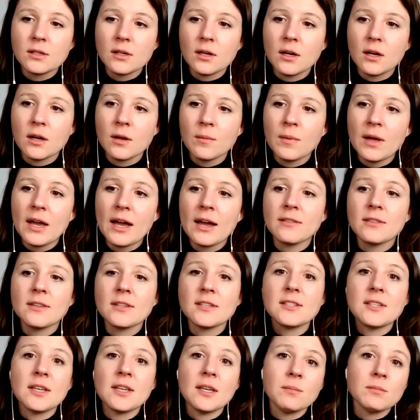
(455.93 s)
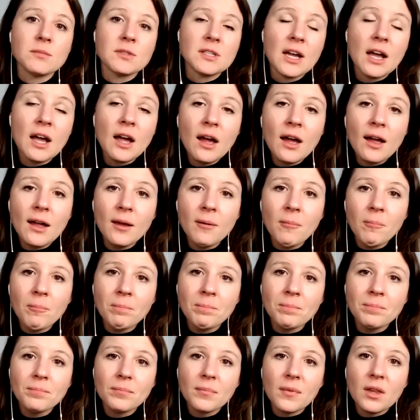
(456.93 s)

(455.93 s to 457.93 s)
at the same time.